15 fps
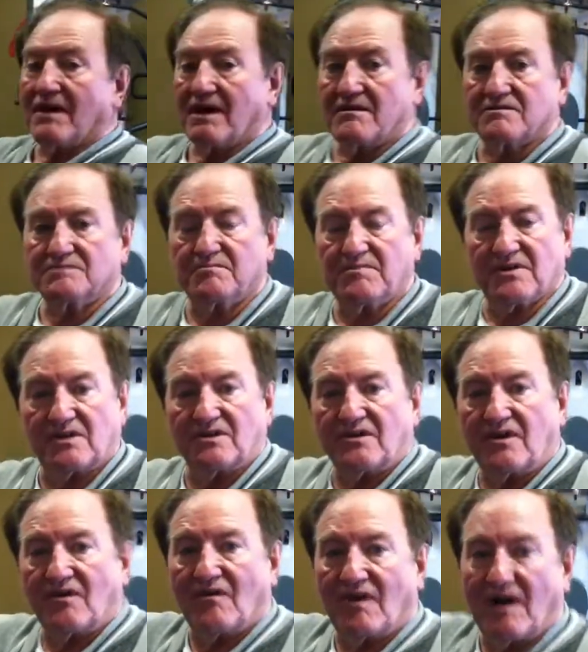My and is Bill
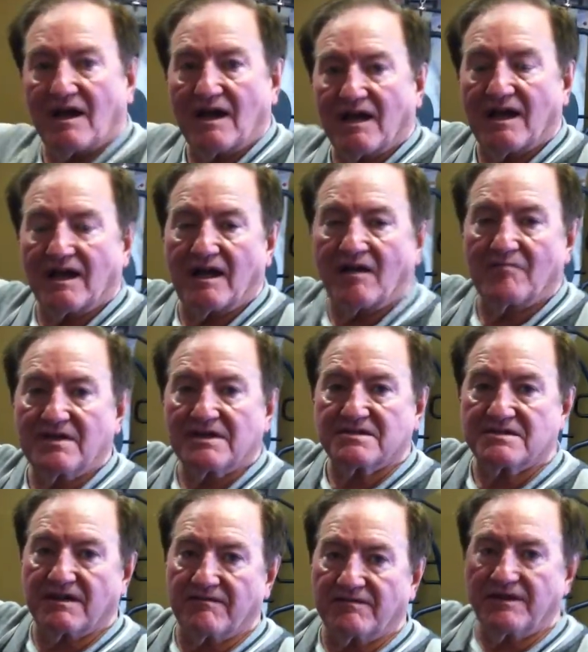Nowak. I'll
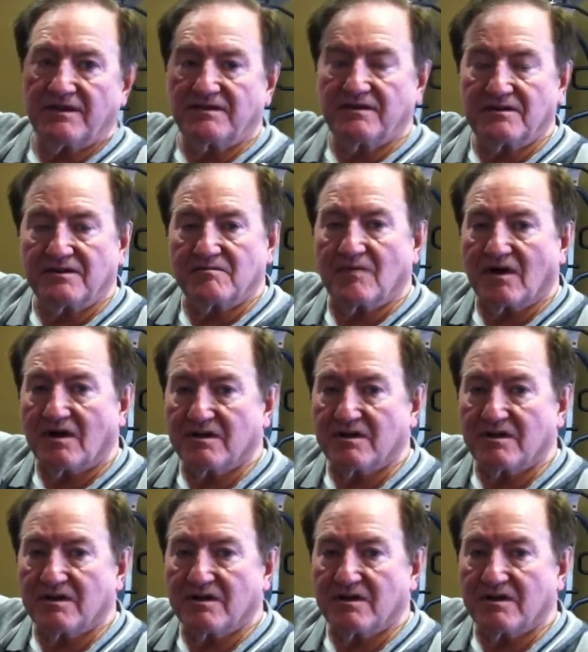be 72 in